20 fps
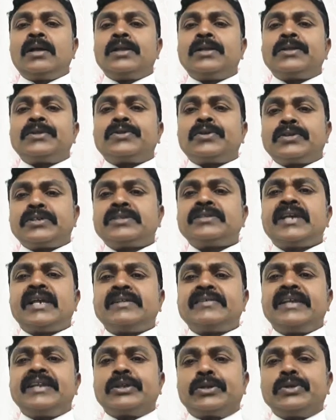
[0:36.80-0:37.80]
social
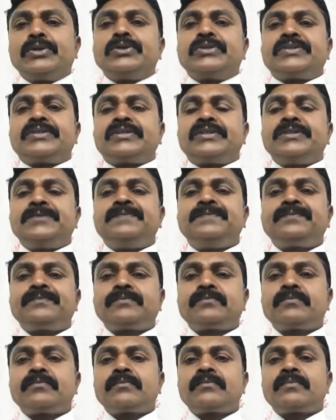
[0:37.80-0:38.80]
science includes
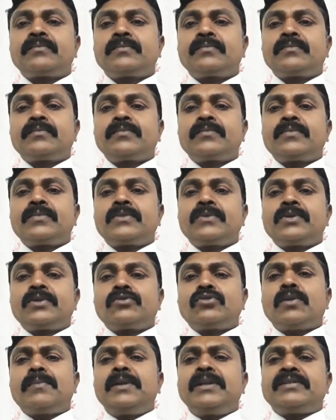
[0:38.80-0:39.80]

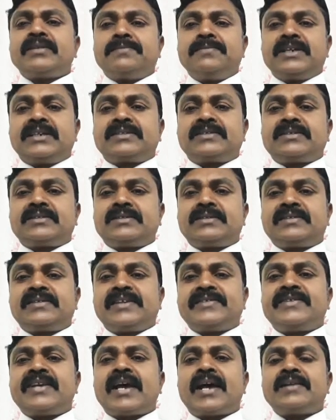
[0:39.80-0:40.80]
so many subjects
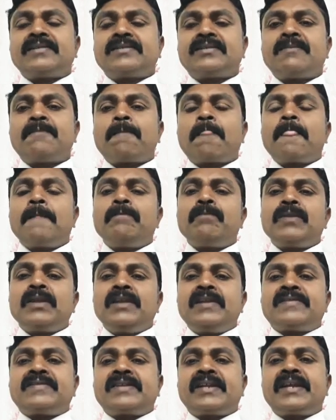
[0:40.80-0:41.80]
such as
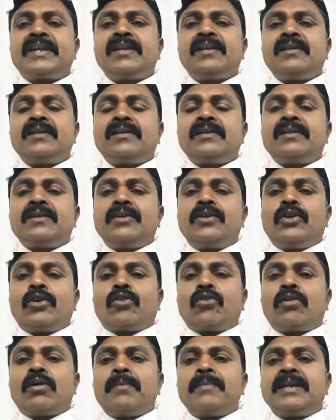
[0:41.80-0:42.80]
history,
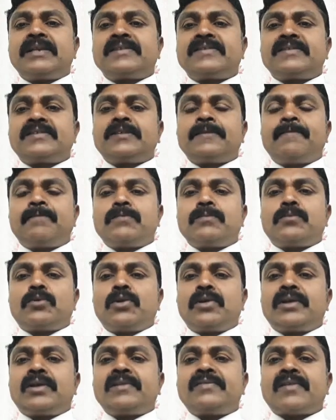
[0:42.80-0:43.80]
economics,
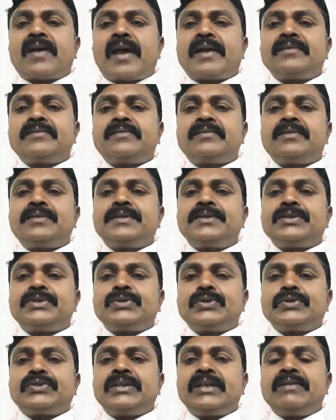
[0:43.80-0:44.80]
political science,
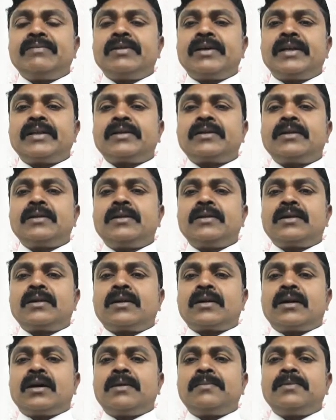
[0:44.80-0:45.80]
social work,
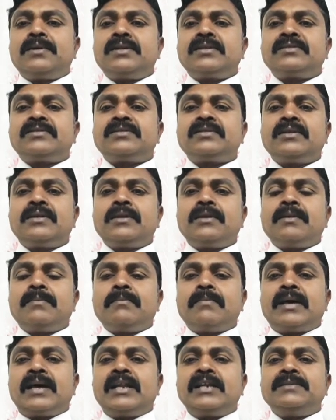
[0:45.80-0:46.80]
commerce,
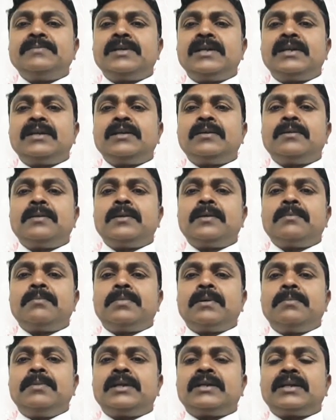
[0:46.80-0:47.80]
management,
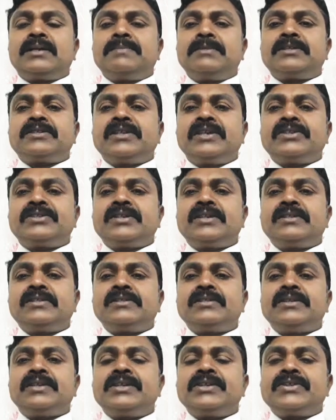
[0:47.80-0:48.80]
public
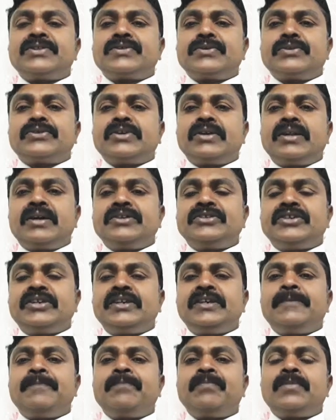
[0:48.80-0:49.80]
administrations,
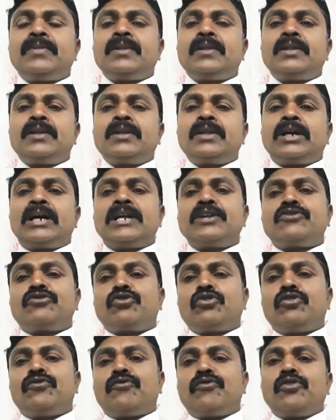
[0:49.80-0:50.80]
sociology, and
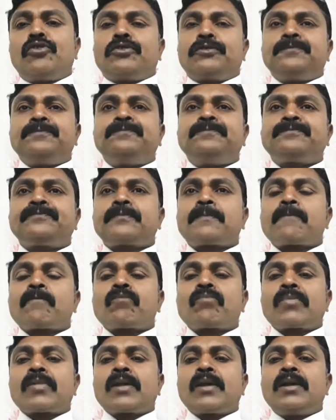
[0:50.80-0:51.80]
so forth.
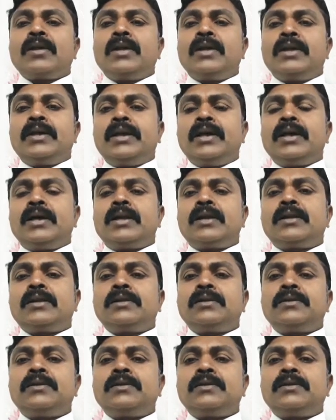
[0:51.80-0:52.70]
Here,